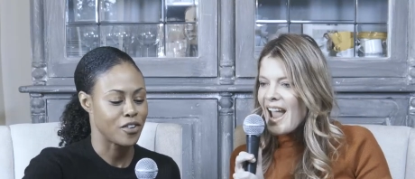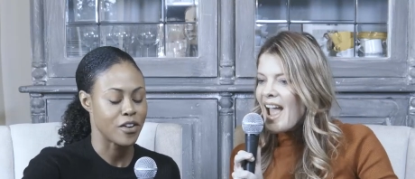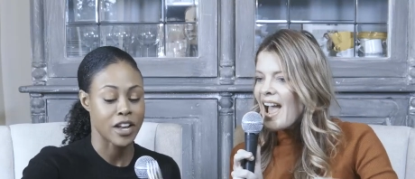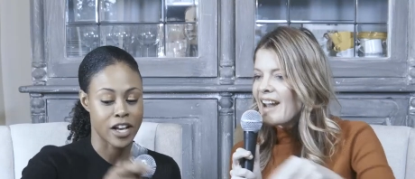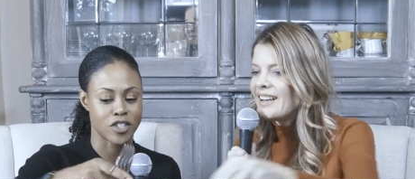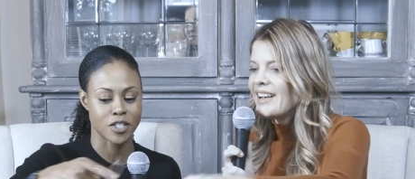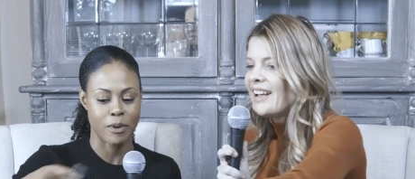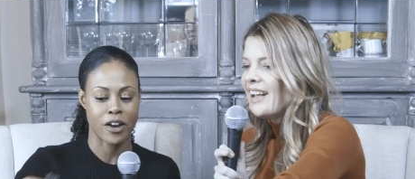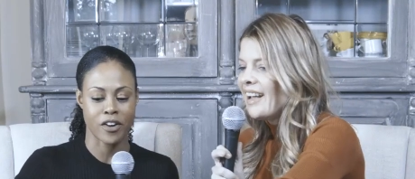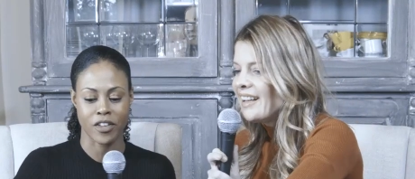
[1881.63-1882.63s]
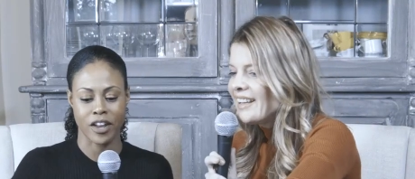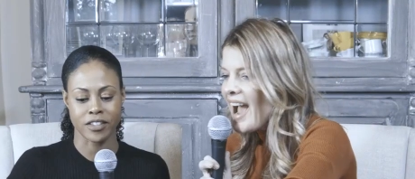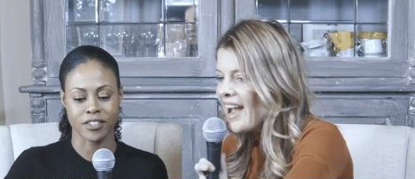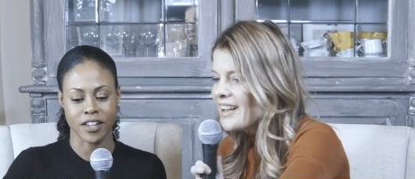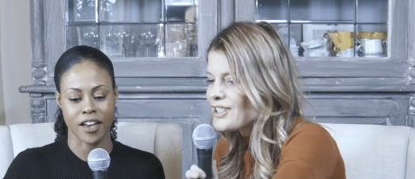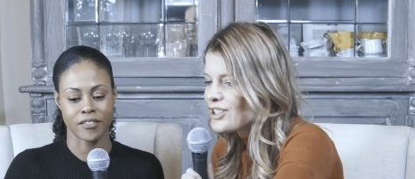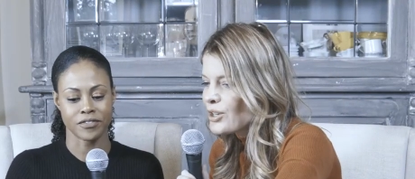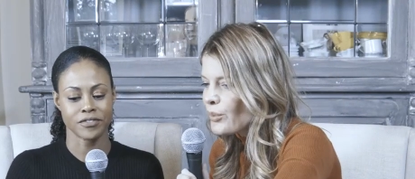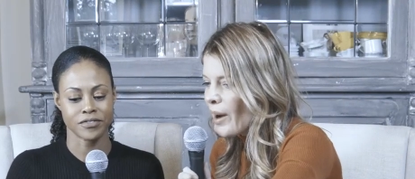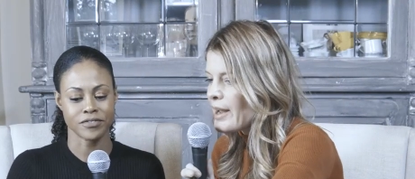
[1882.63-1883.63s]
Speaker 1: No, no, and actually it's better than. next yeah, day. it's
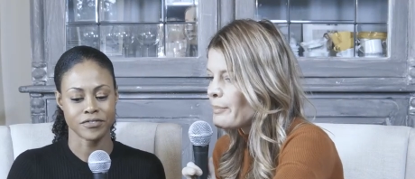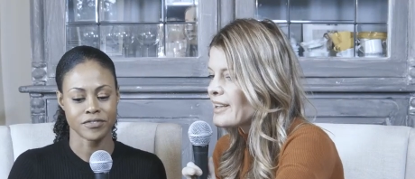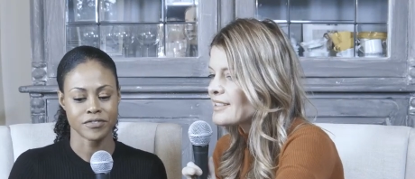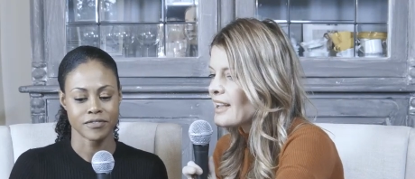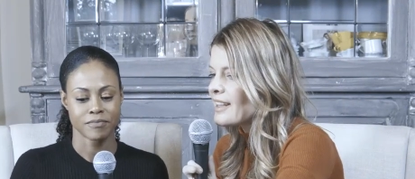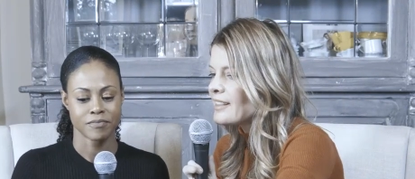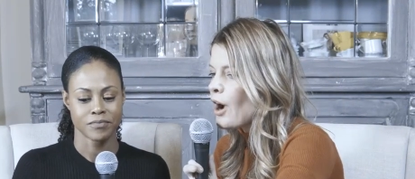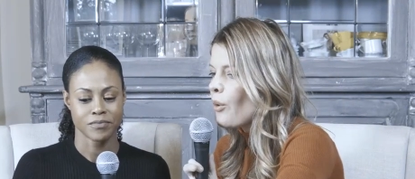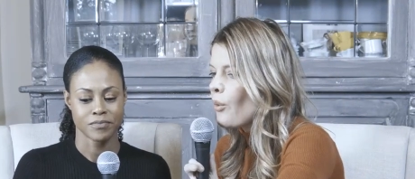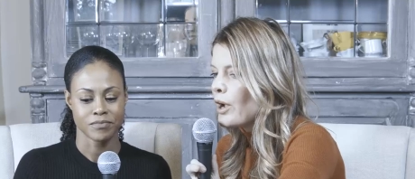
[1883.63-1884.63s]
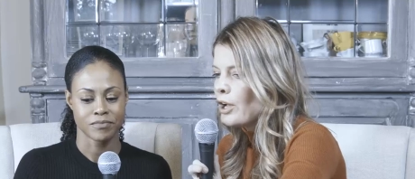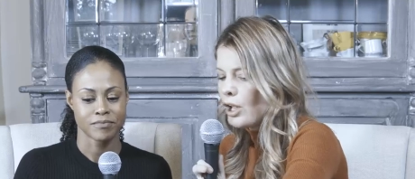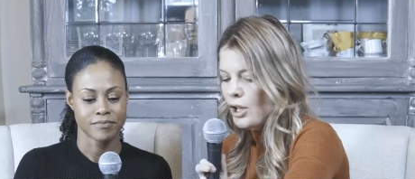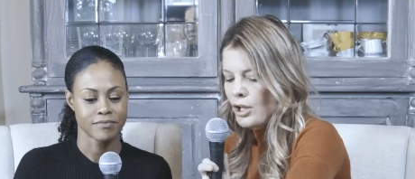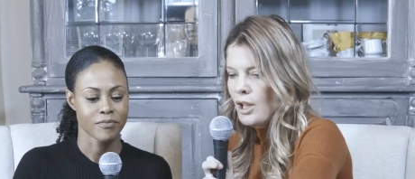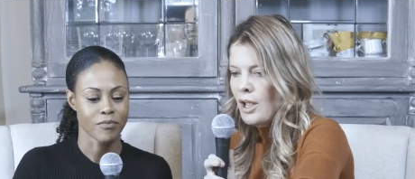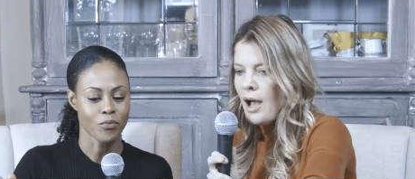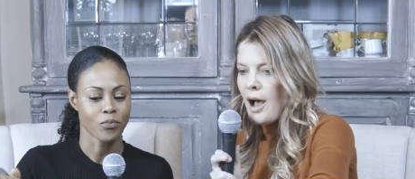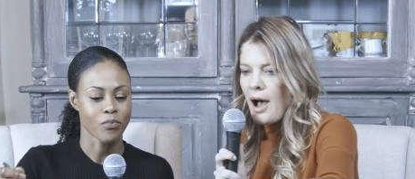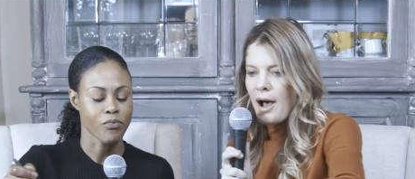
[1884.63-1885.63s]
great because I think that oil
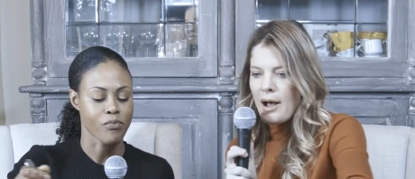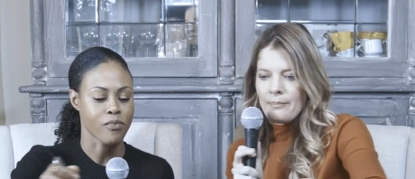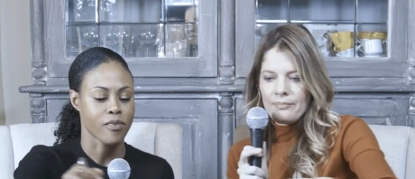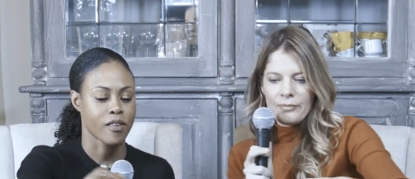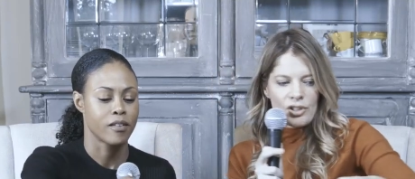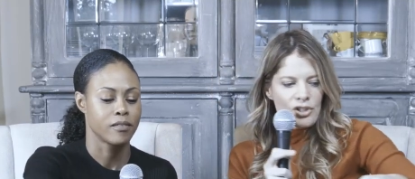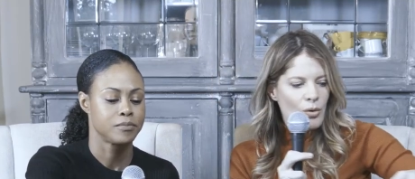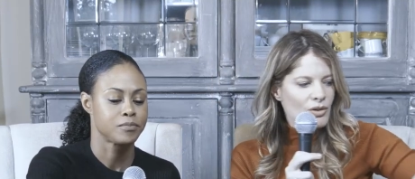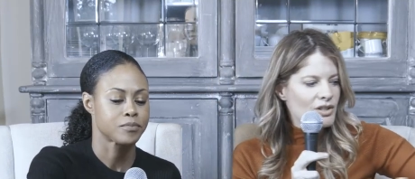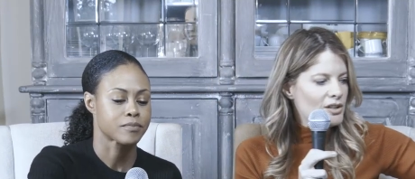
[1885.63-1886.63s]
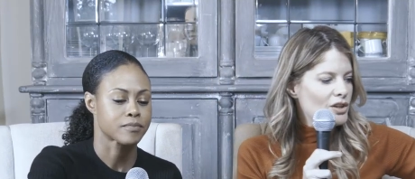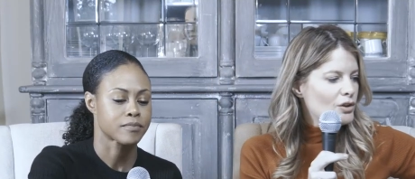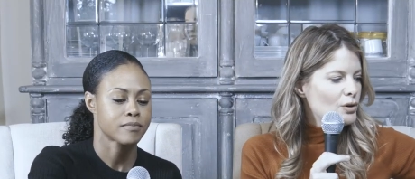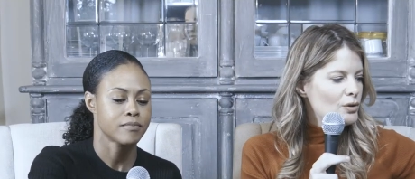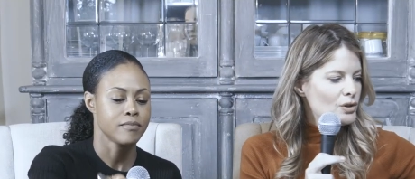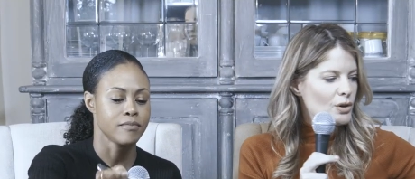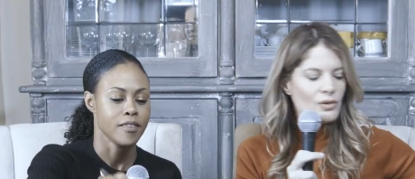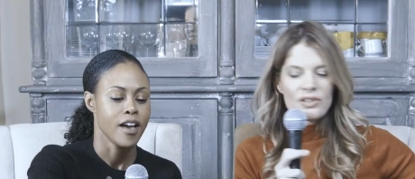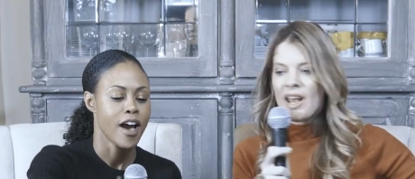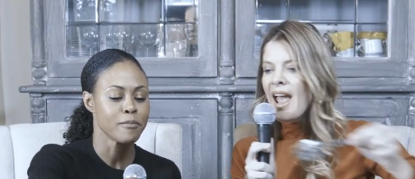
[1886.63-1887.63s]
um, soaks into the
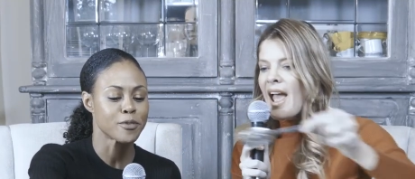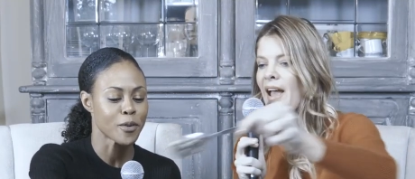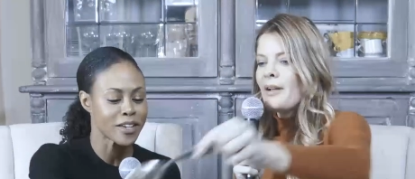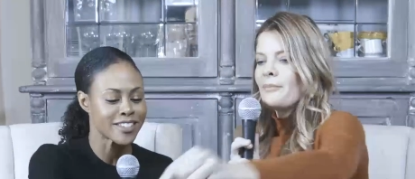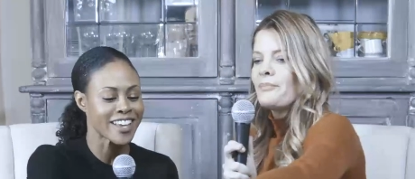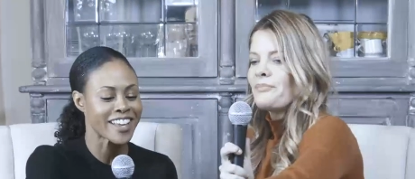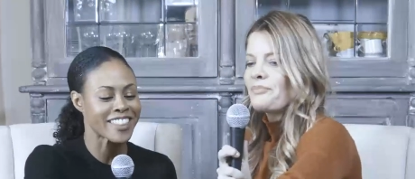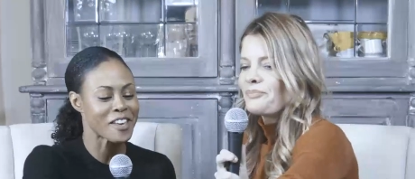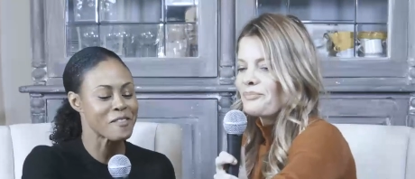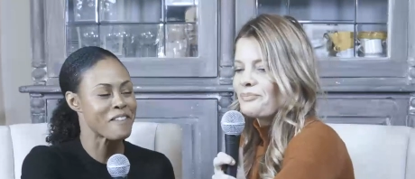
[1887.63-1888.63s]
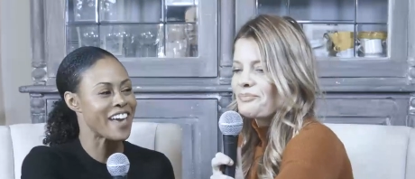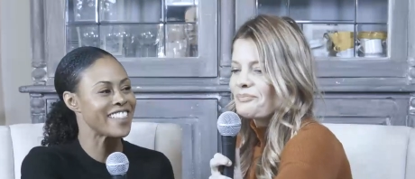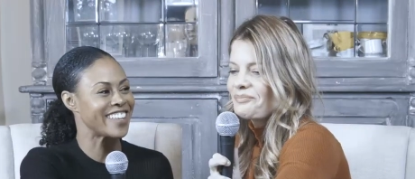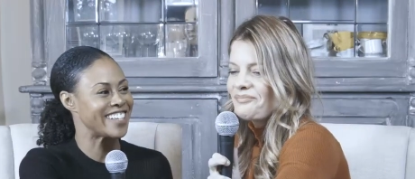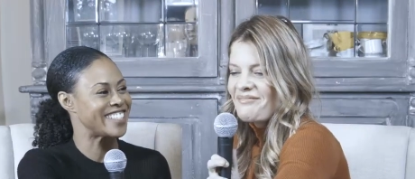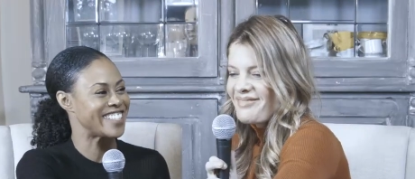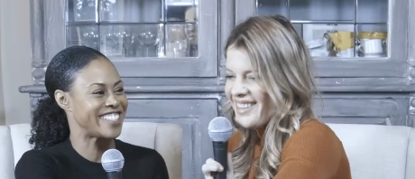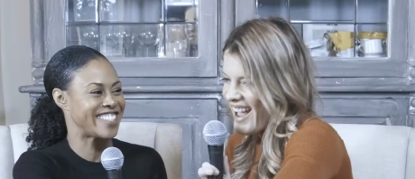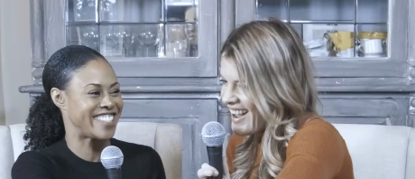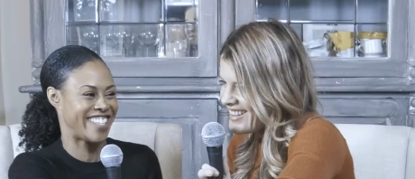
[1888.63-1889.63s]
couscous.
Speaker 2: I'm so excited that you made this. This is
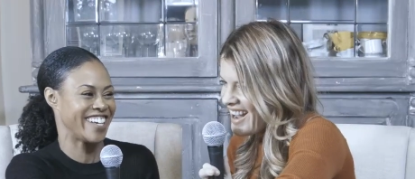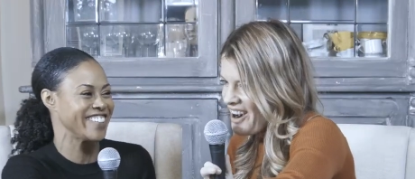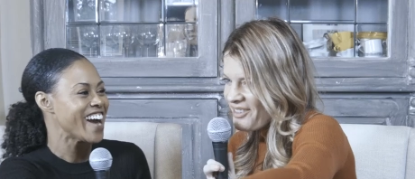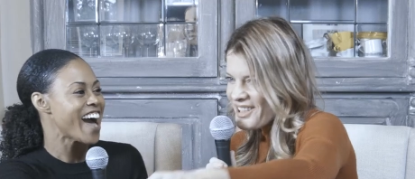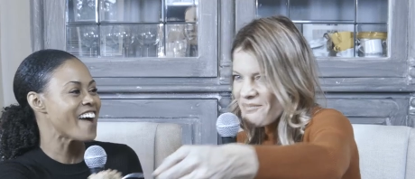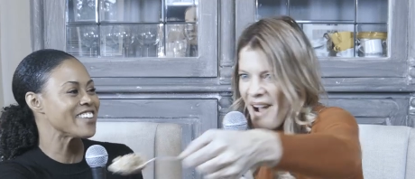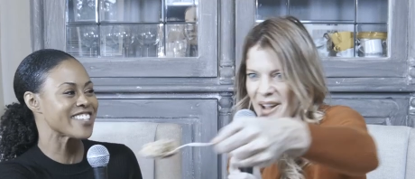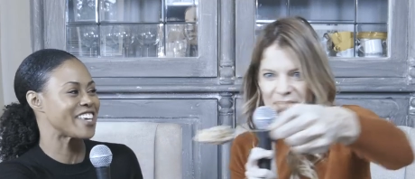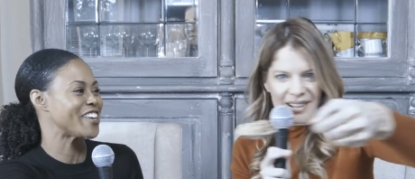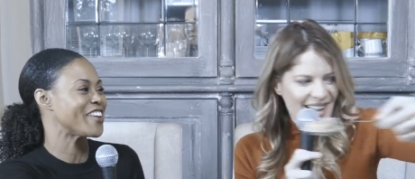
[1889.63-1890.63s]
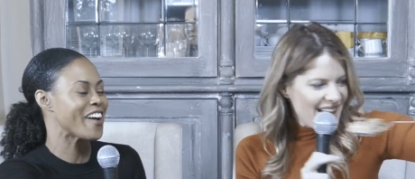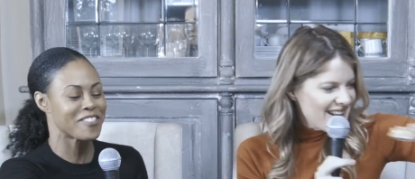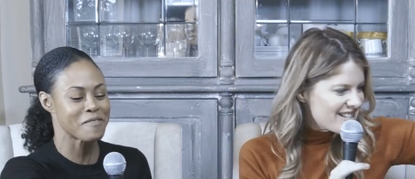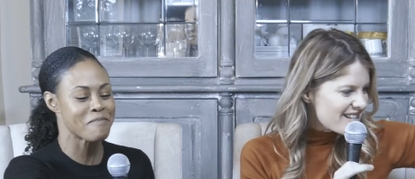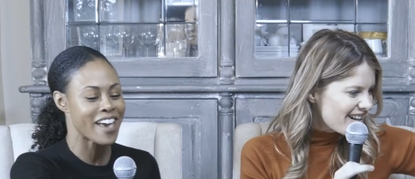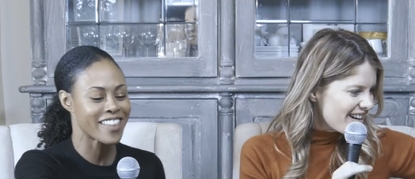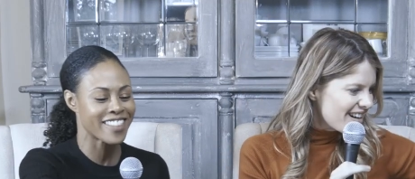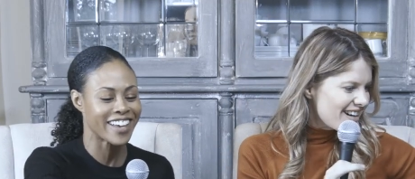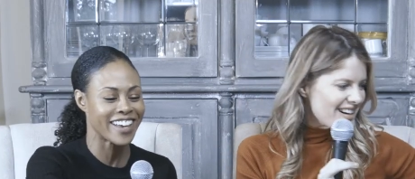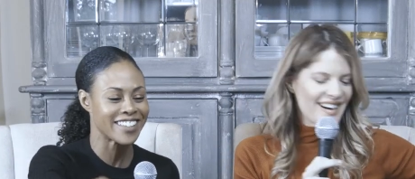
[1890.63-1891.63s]
I know it was I my was like, pleasure. You don't have to
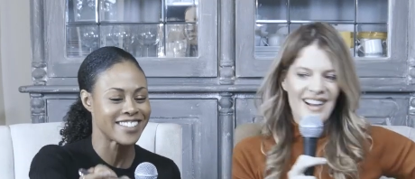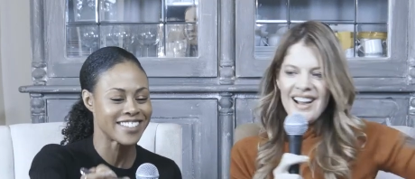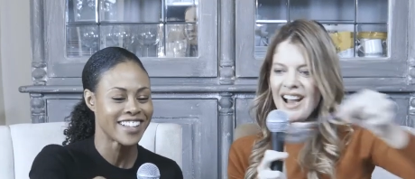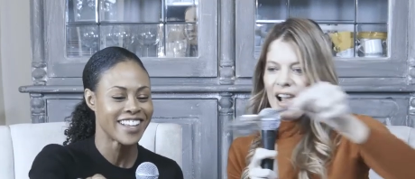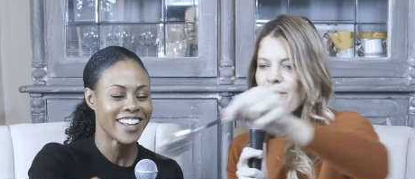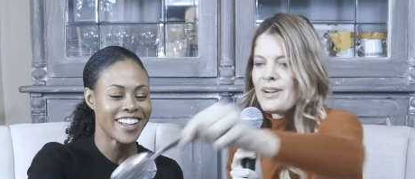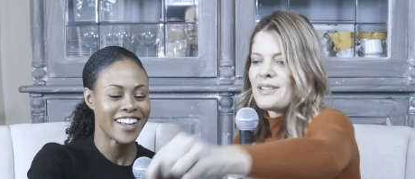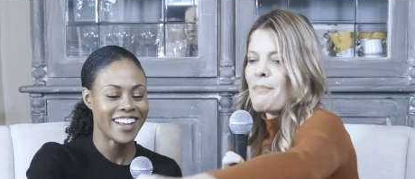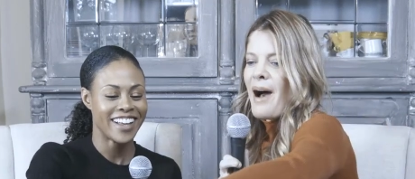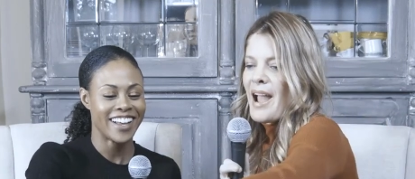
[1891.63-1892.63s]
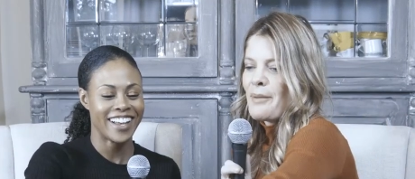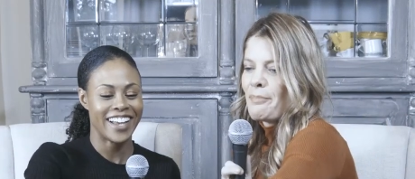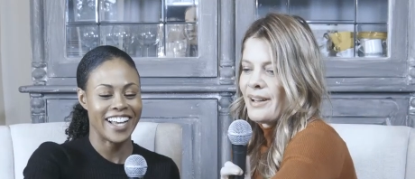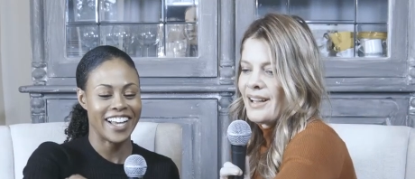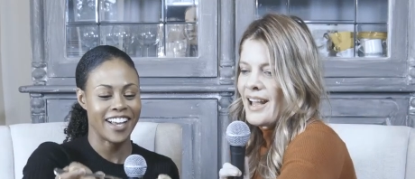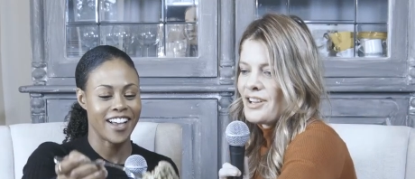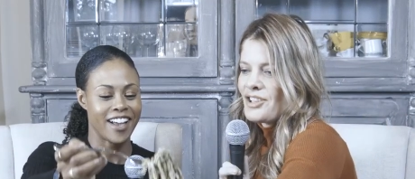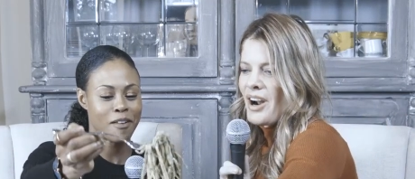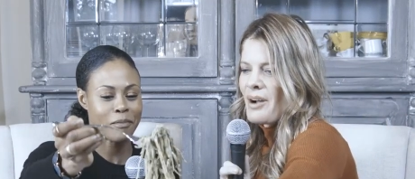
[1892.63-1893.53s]
make this.
Speaker 1: It was my pleasure.